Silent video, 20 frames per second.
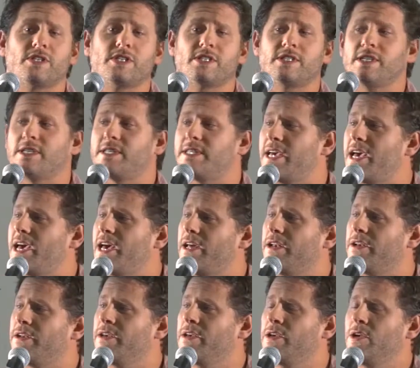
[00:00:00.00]
you to sit
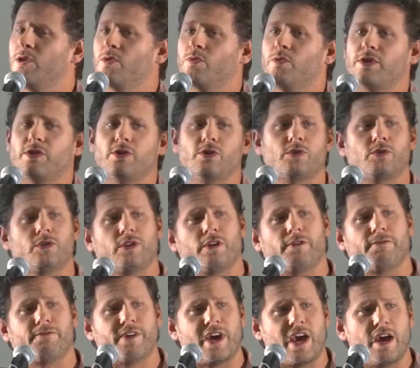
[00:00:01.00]
down, whether it's with your
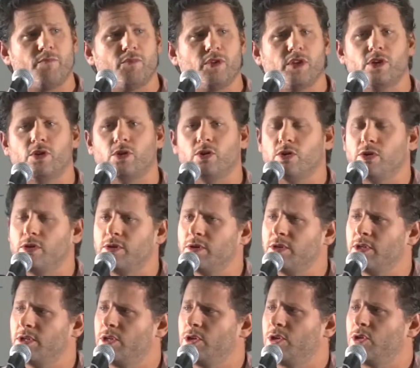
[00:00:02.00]
family or
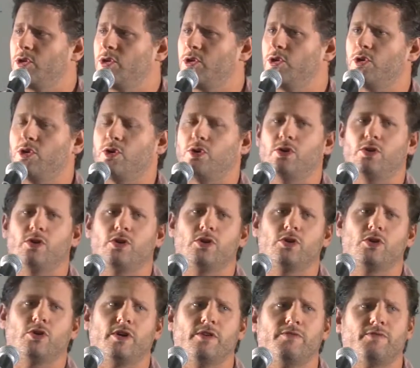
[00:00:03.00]
your,
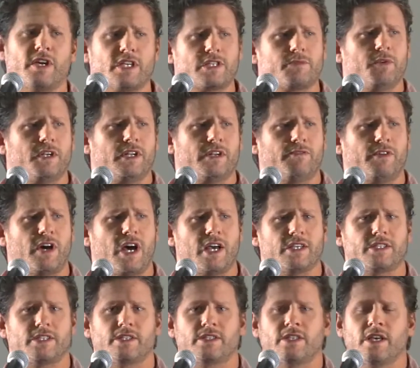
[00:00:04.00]
your investment
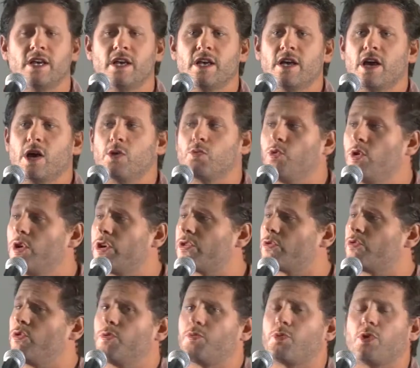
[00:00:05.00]
advisors, and work
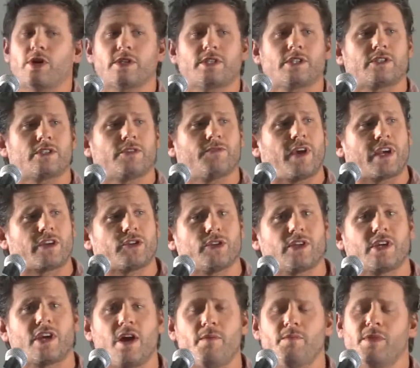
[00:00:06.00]
through a process of
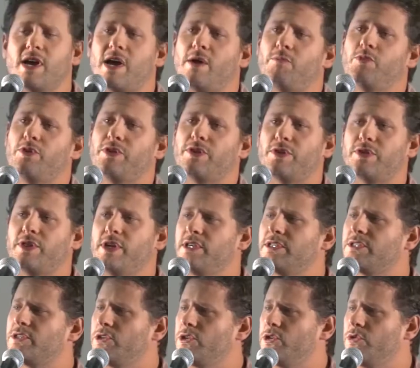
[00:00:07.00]
actually coming up with the
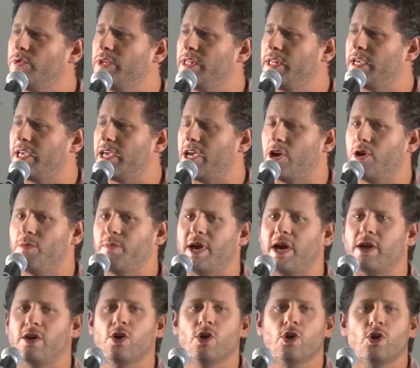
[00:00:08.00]
things that you really care
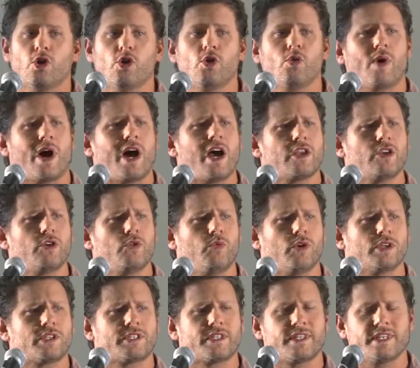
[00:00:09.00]
about. Who are you?
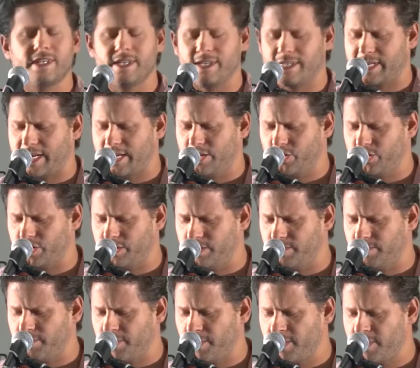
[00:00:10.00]
What's the
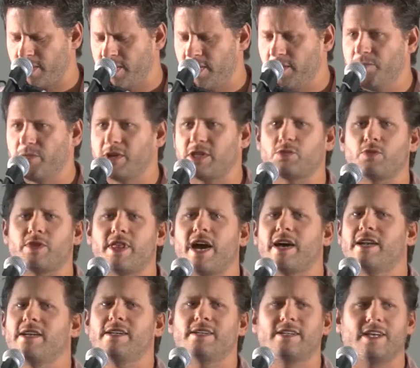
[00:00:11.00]
intention? Because
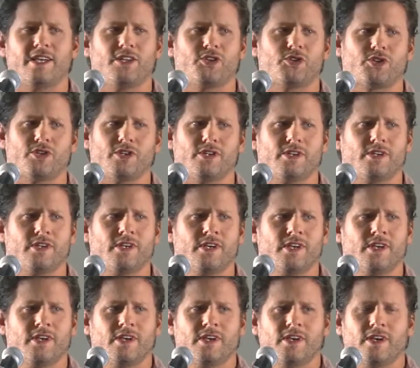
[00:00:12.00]
without intention,
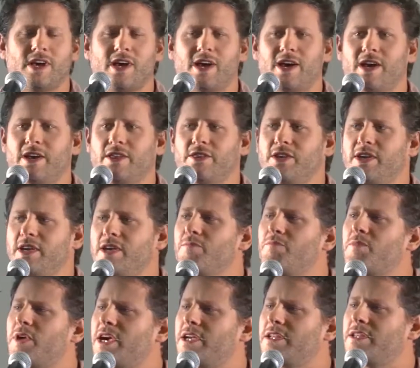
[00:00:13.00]
uh, the
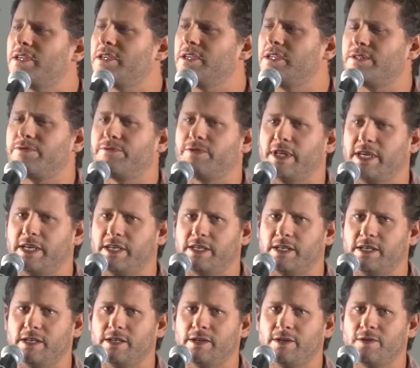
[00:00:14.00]
impact is
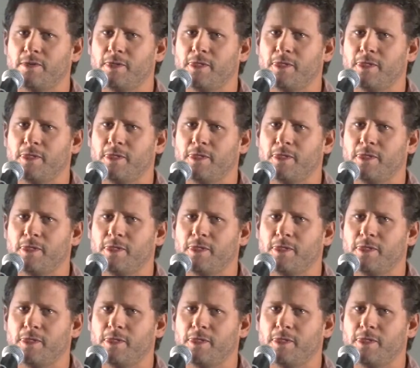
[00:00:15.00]
fleeting.